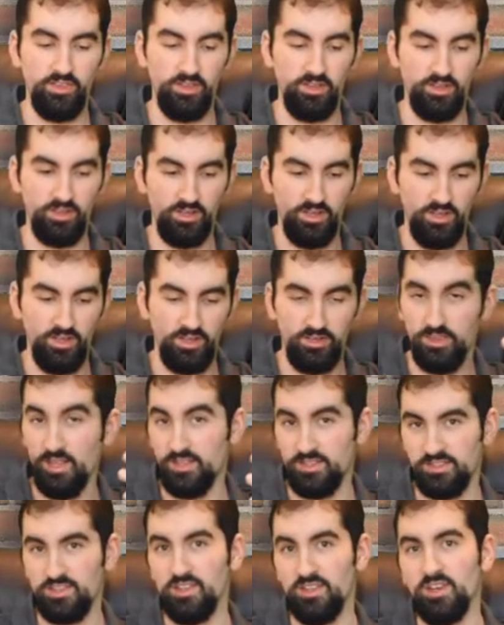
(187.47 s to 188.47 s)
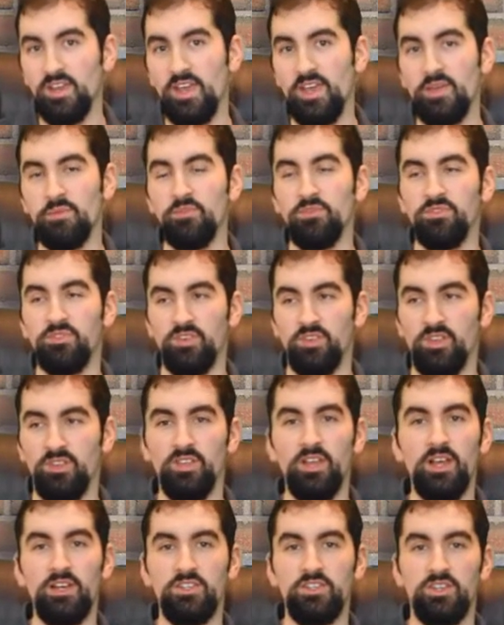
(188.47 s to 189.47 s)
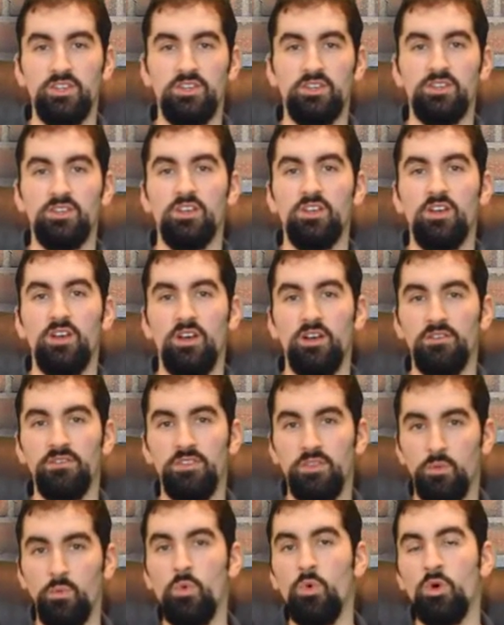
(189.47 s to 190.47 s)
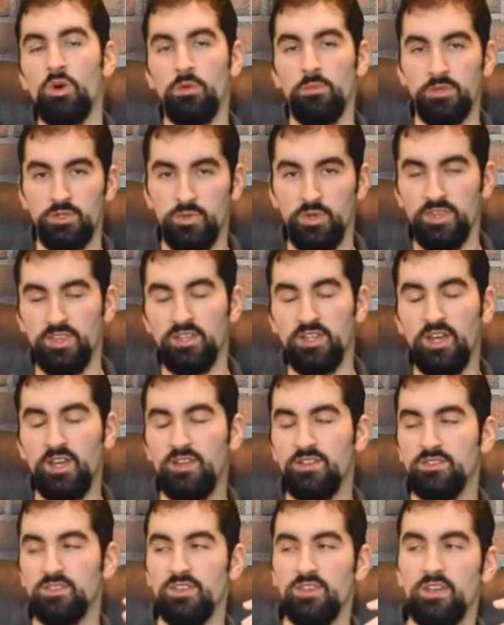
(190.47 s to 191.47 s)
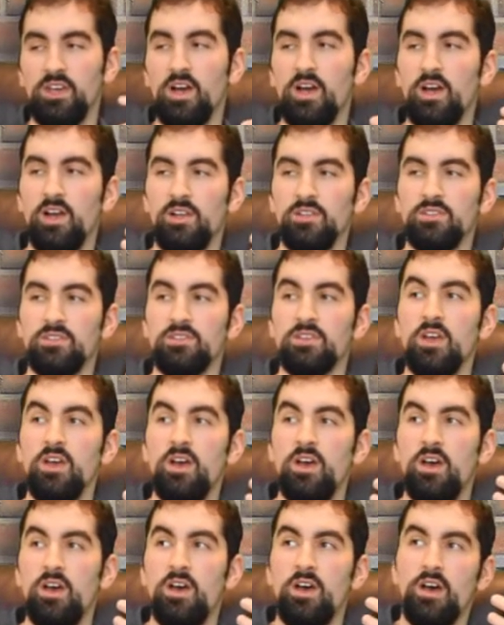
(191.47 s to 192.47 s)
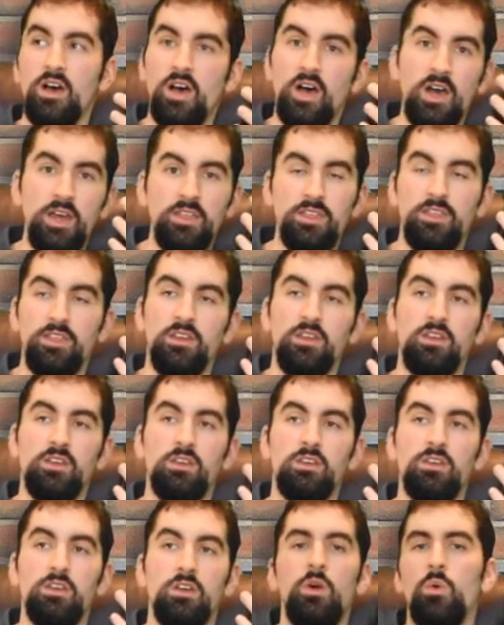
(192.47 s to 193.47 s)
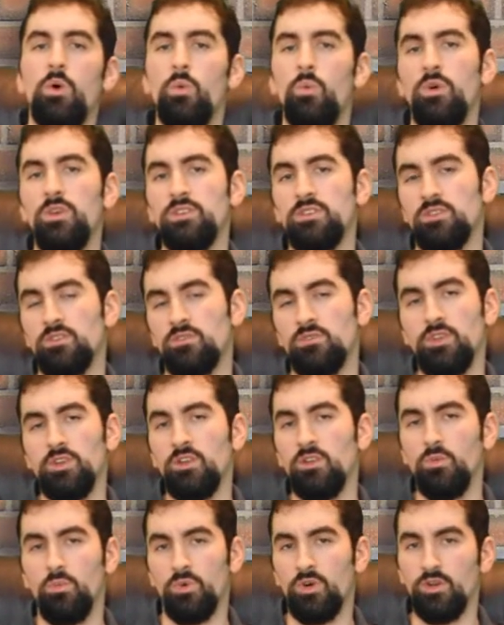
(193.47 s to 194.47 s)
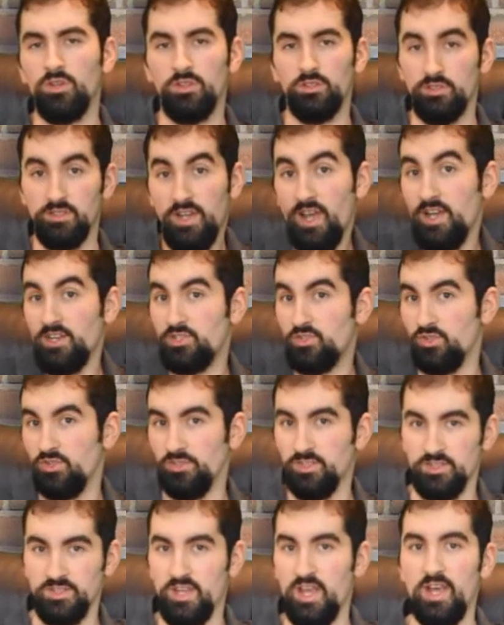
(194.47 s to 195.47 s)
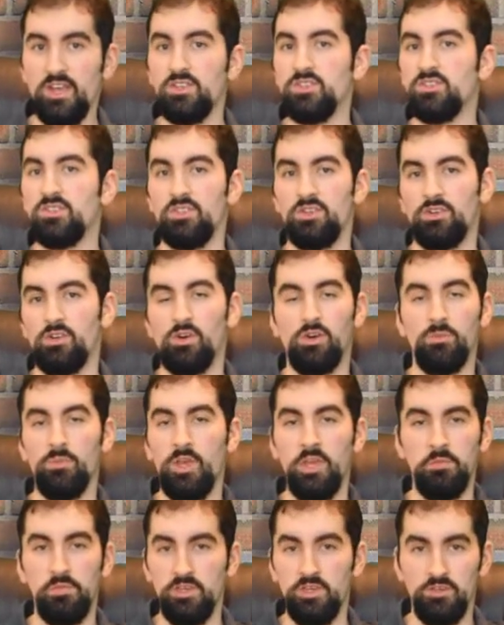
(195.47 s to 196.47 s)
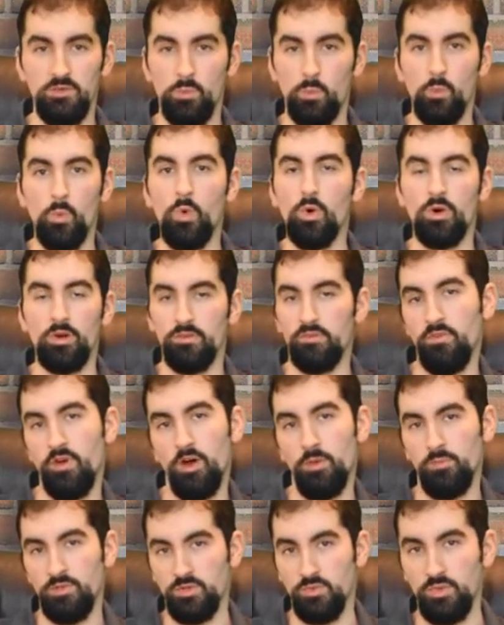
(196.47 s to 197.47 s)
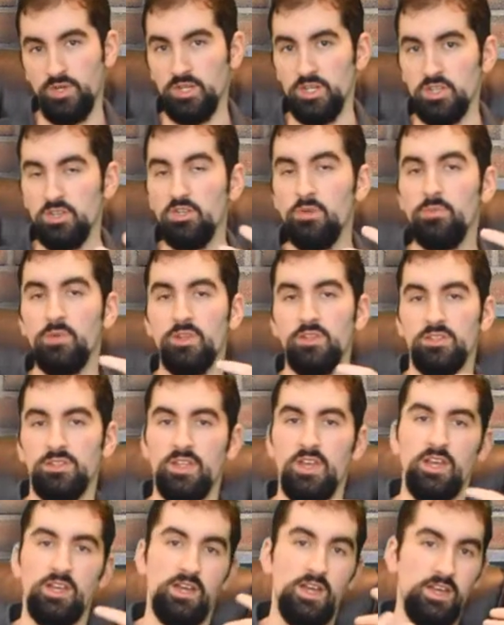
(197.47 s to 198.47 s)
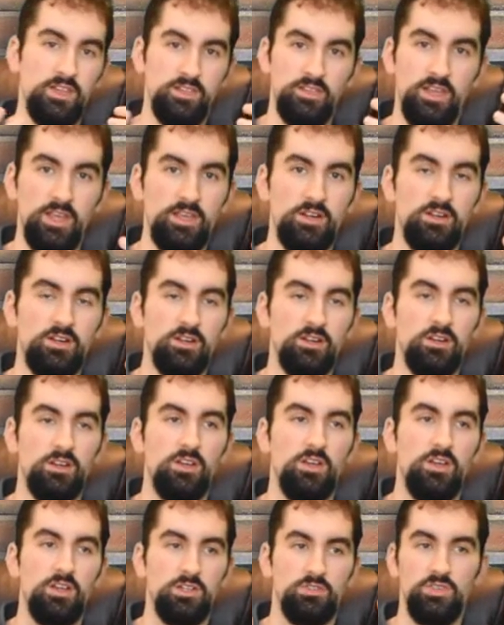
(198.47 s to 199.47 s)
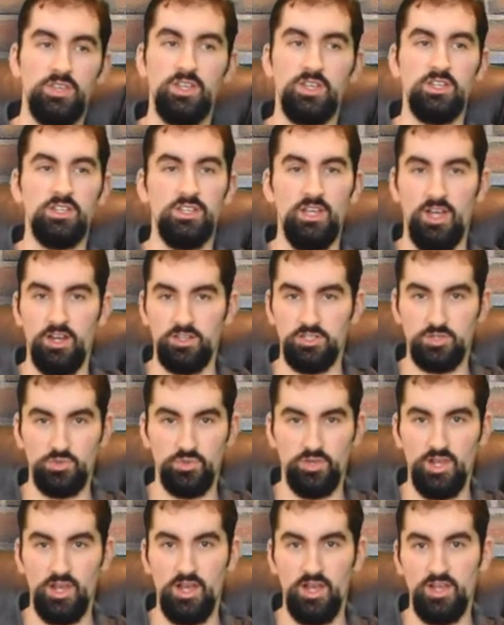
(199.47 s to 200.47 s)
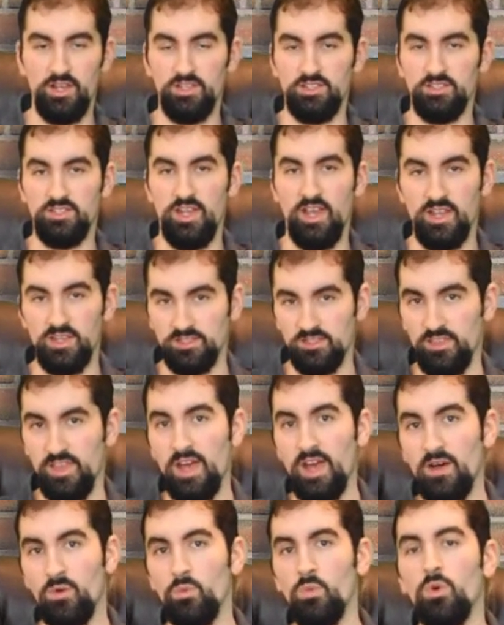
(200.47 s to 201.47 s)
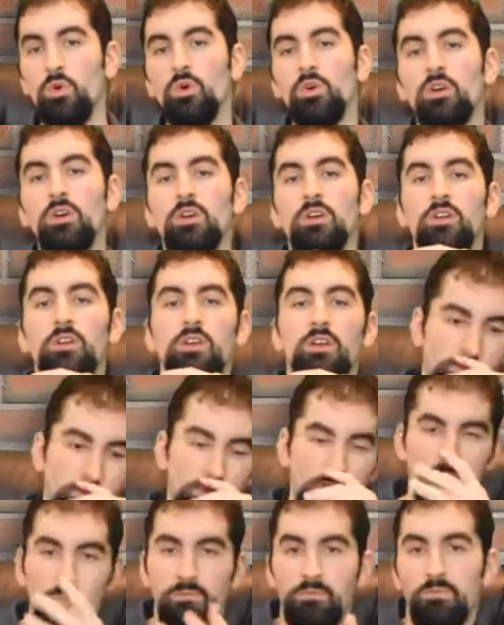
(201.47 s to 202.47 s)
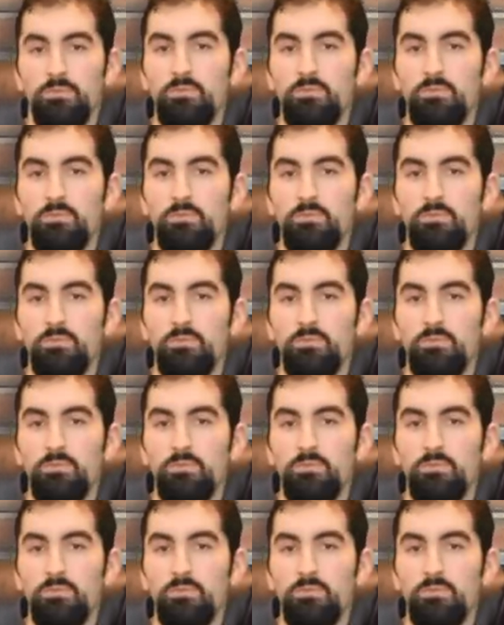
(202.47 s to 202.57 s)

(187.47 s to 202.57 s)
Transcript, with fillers: that's the name for the legend of the war between the Titans and the gods, I think, what was the real-world natural disaster or maybe war fought between humans that got later recontextualized as that war? My